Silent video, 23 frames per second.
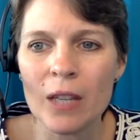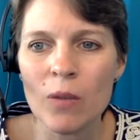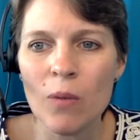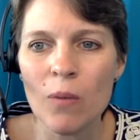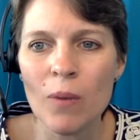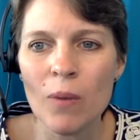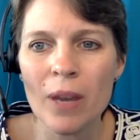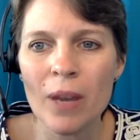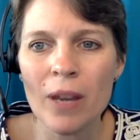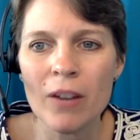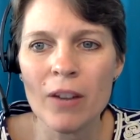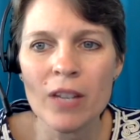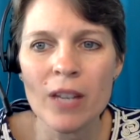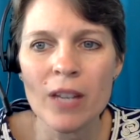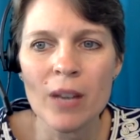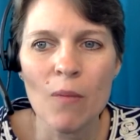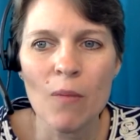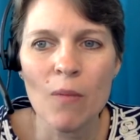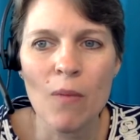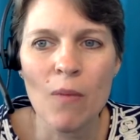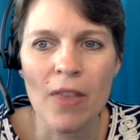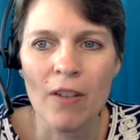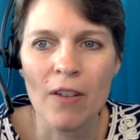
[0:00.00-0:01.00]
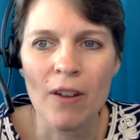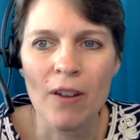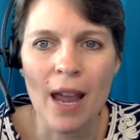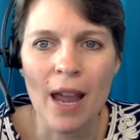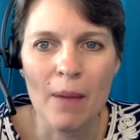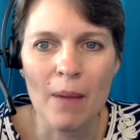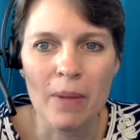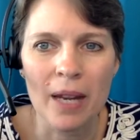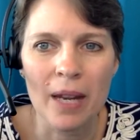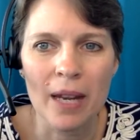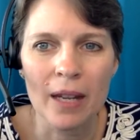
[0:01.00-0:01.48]
when we understand why they're
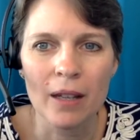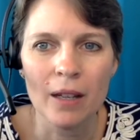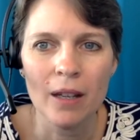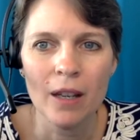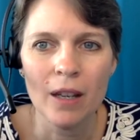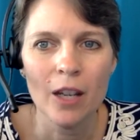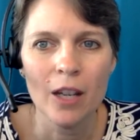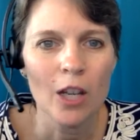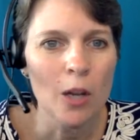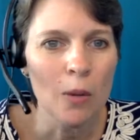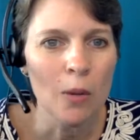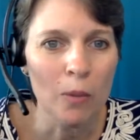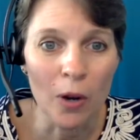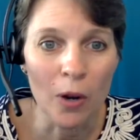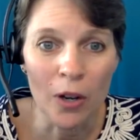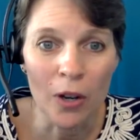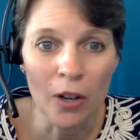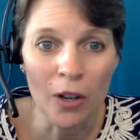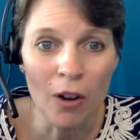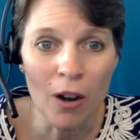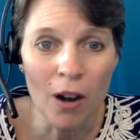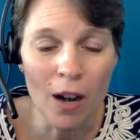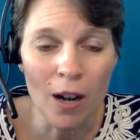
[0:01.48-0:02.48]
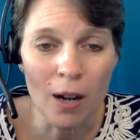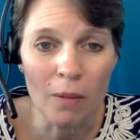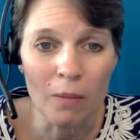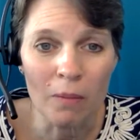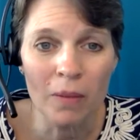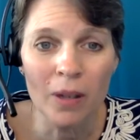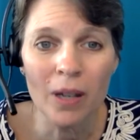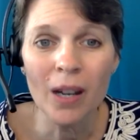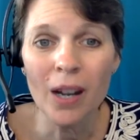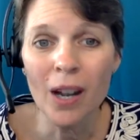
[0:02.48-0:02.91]
happening. You broke your arm.